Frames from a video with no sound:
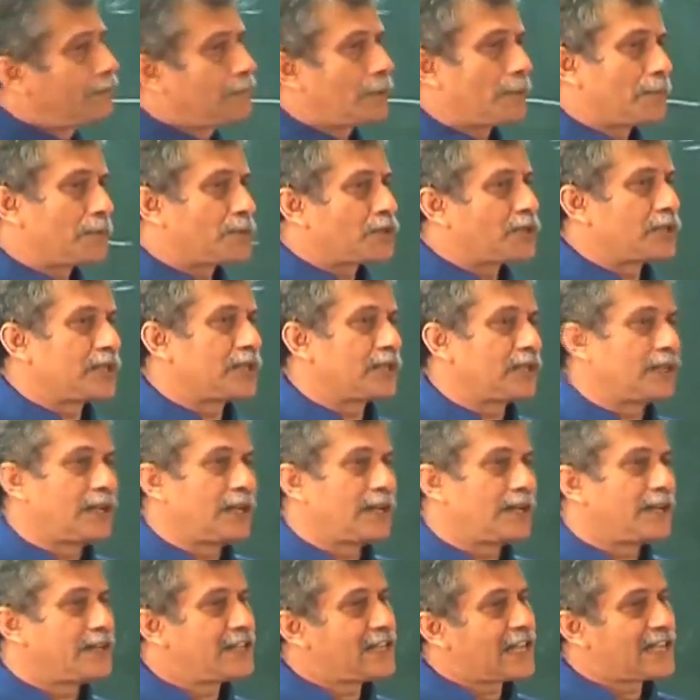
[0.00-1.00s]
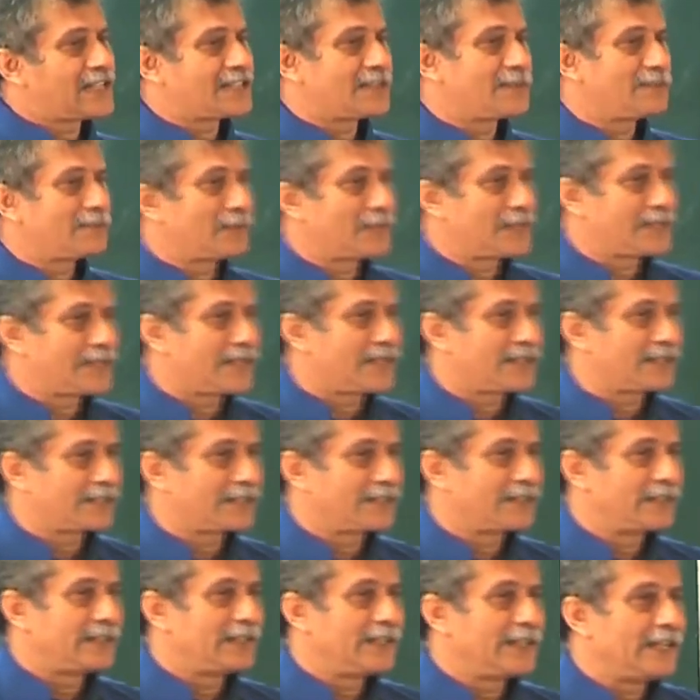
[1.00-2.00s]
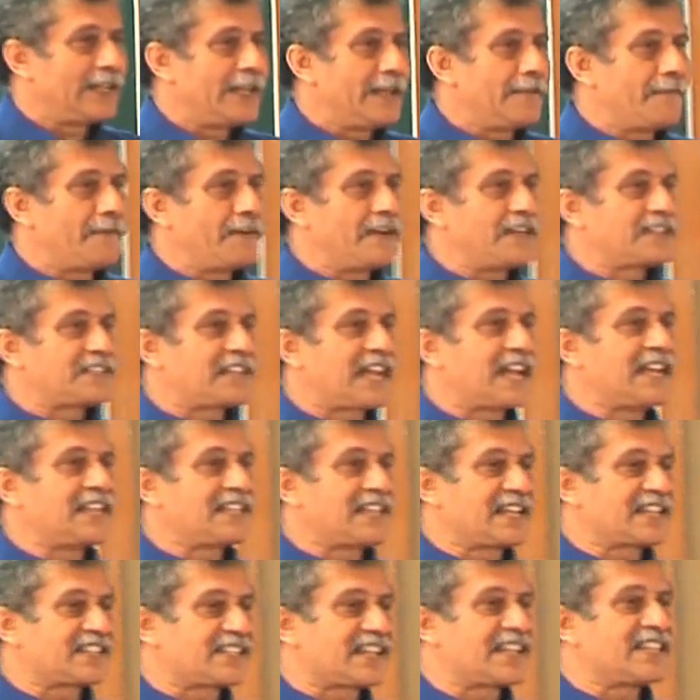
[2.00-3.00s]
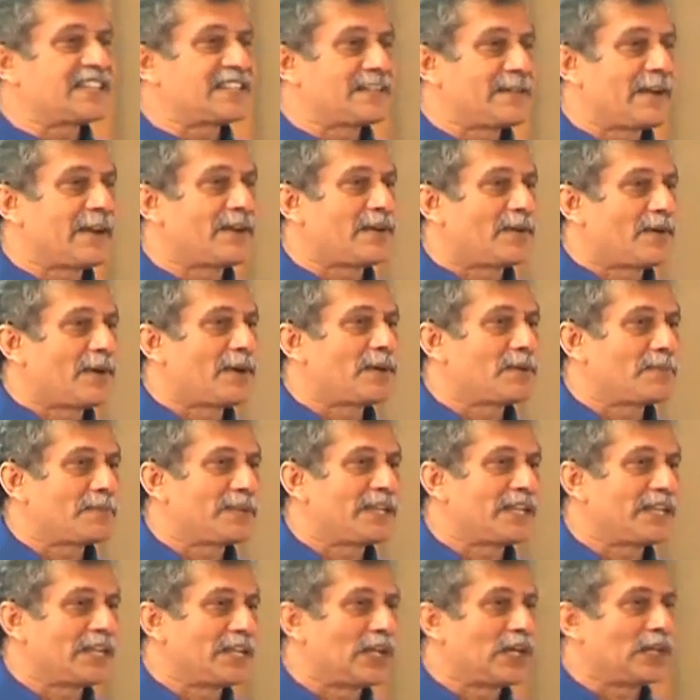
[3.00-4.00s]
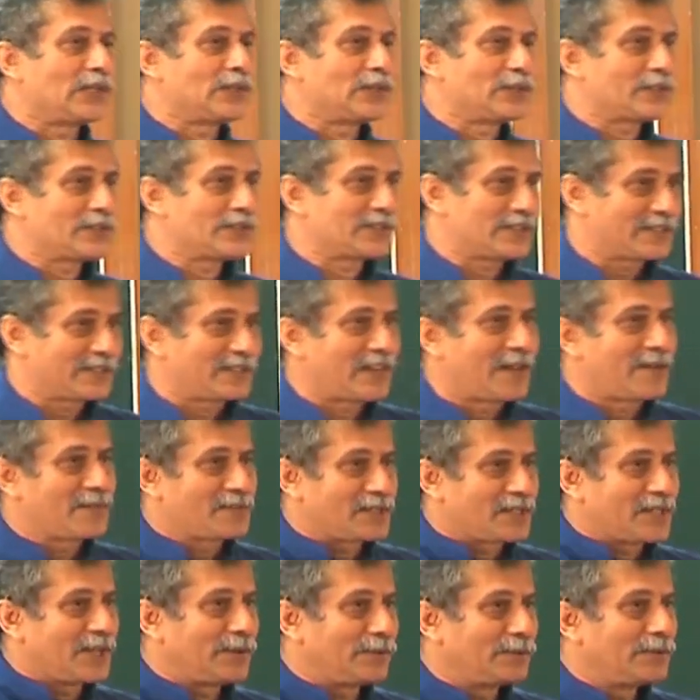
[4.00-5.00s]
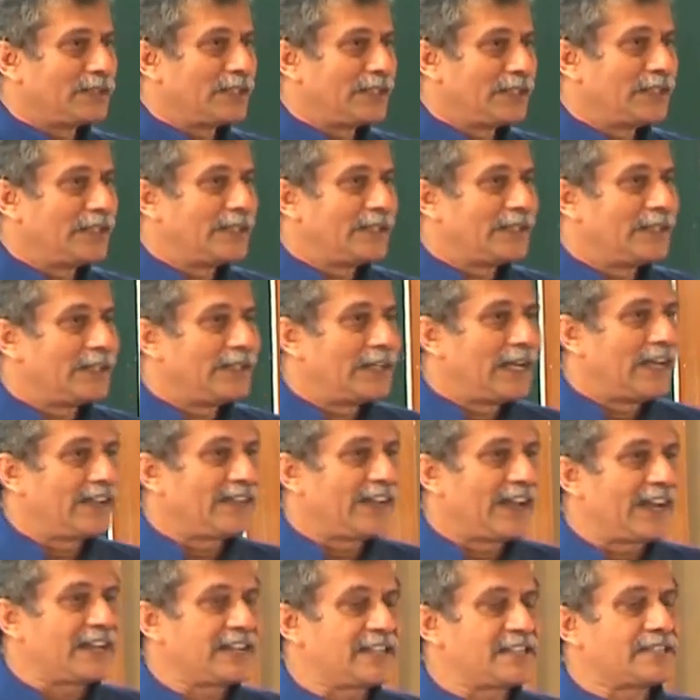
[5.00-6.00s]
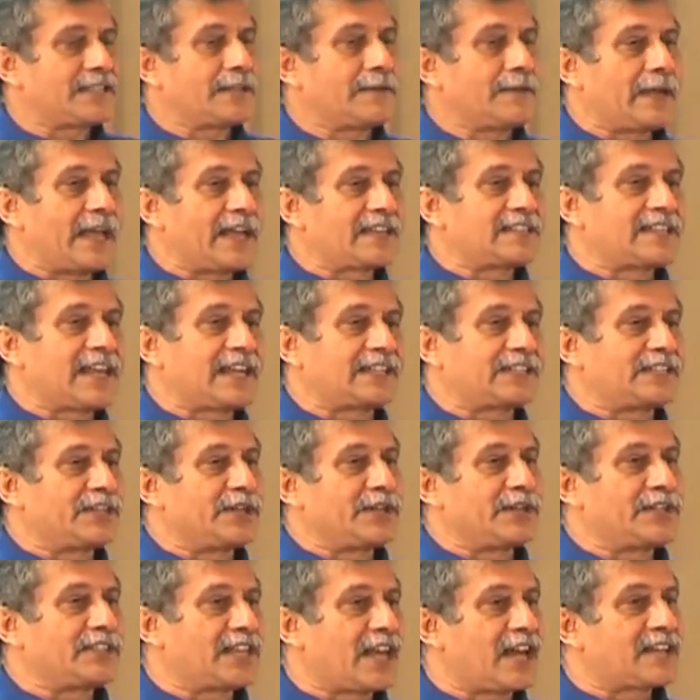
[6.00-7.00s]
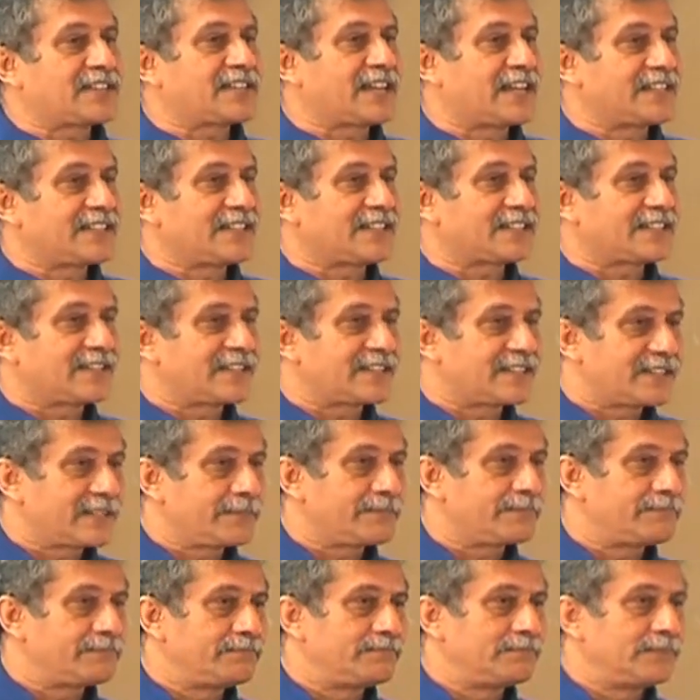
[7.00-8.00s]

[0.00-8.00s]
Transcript: Proportional. It is as simple as that. If it is size extensive, I don't want to bring in all those terms now. And that is the exact theories are size extensive.